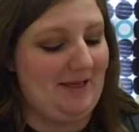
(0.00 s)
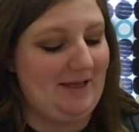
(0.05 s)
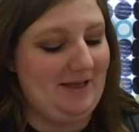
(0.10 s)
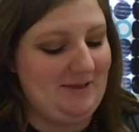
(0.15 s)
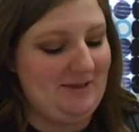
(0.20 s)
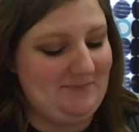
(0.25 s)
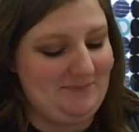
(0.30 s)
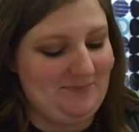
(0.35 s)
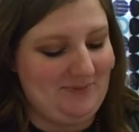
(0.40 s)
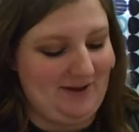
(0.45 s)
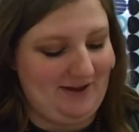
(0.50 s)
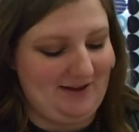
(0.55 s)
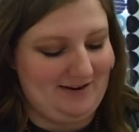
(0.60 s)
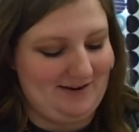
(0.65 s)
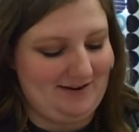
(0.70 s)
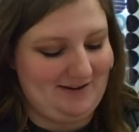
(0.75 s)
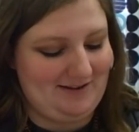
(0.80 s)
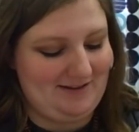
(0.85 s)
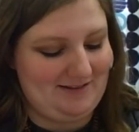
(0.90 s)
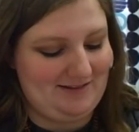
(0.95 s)
But
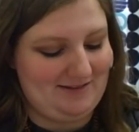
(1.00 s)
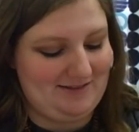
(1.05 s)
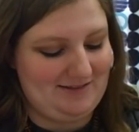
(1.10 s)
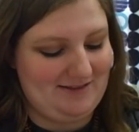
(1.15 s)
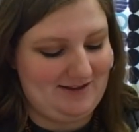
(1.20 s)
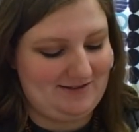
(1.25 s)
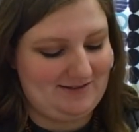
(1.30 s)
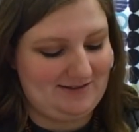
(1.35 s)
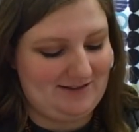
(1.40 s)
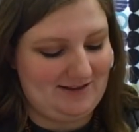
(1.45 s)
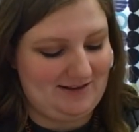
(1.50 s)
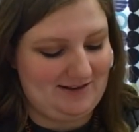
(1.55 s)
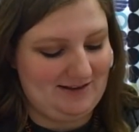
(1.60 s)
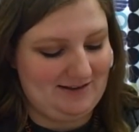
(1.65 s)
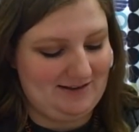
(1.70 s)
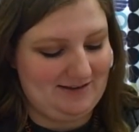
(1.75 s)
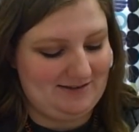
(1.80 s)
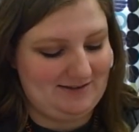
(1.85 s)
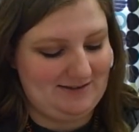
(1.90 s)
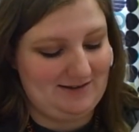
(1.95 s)
this
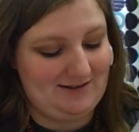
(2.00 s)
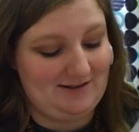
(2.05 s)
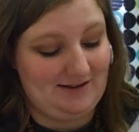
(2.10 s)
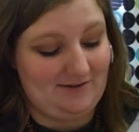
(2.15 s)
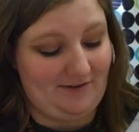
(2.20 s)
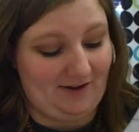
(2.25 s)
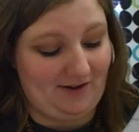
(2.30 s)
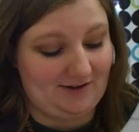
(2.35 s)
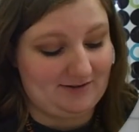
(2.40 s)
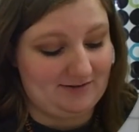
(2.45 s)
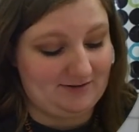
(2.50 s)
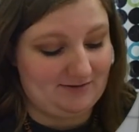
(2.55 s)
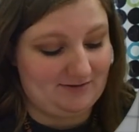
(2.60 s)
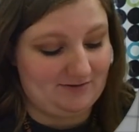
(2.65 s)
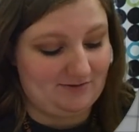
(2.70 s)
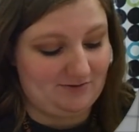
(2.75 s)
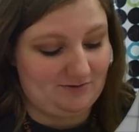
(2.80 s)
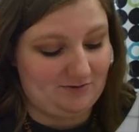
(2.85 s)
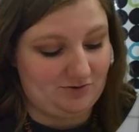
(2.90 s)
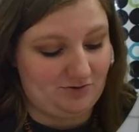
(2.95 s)
is, if I can
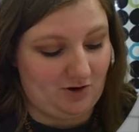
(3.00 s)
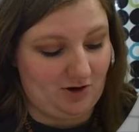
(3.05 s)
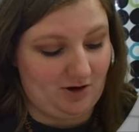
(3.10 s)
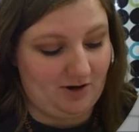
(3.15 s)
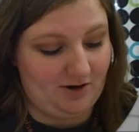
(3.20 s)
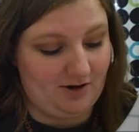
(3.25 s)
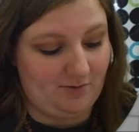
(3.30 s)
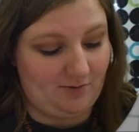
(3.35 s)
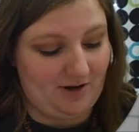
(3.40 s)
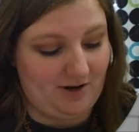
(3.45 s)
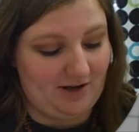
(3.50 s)
draw it well,